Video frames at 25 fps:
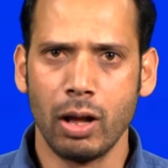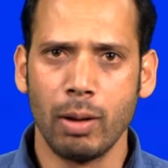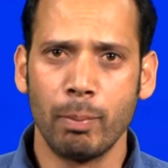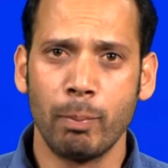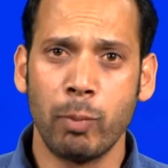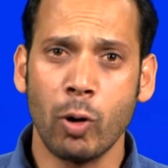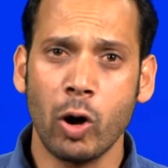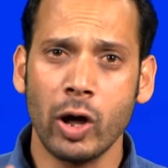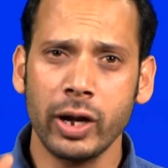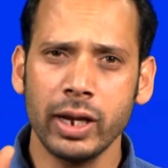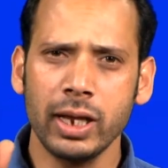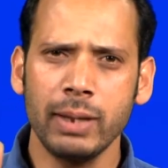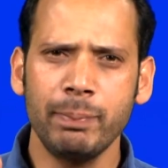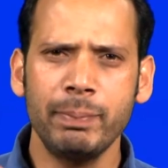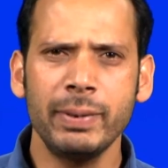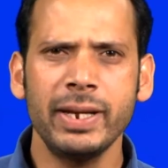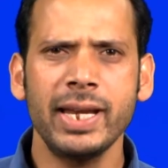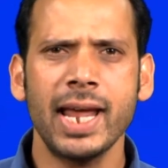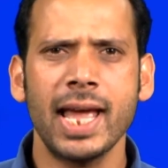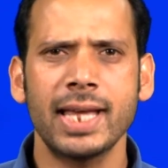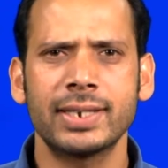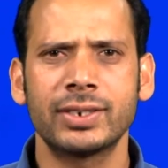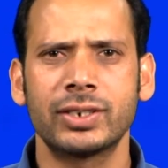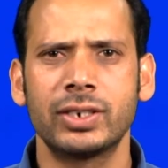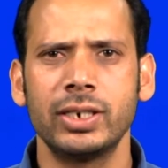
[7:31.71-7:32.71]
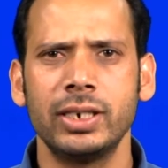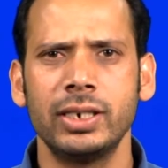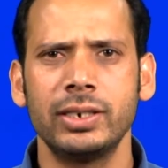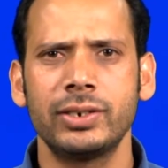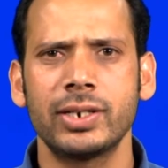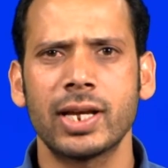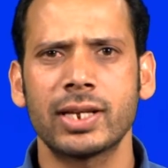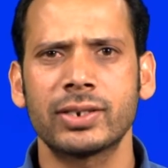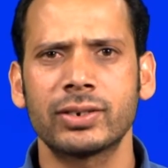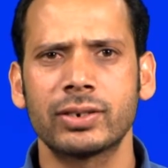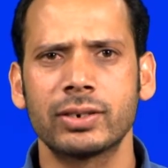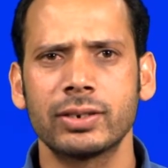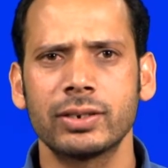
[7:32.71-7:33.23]
For epinasty
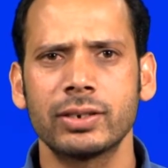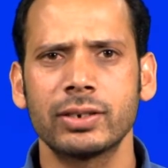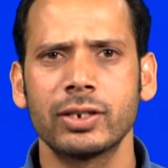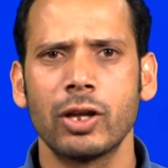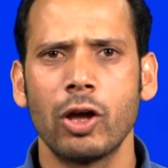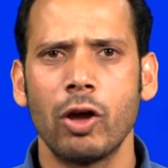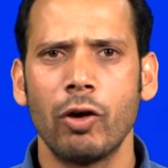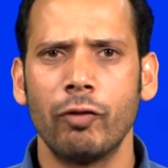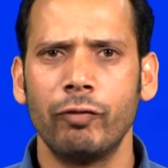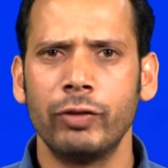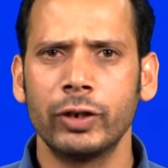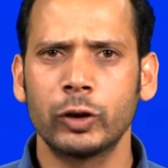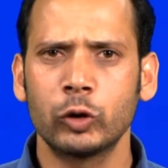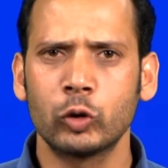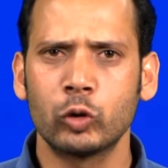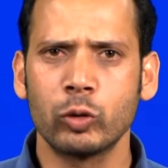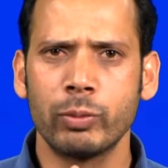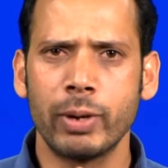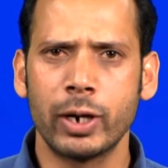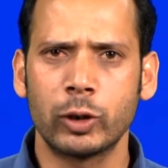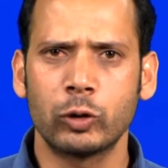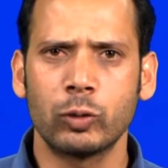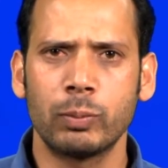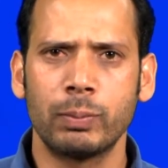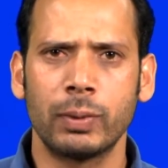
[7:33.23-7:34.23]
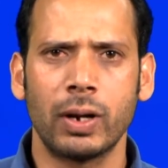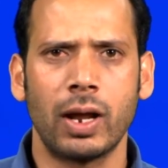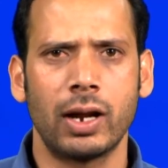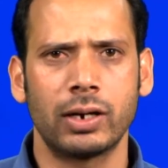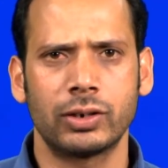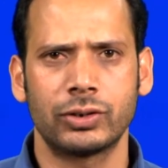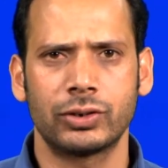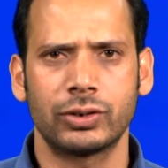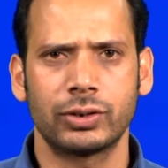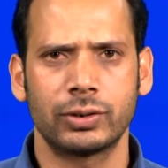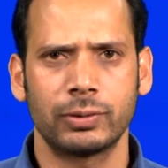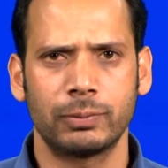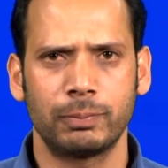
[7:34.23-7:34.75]
tests with tomato plants,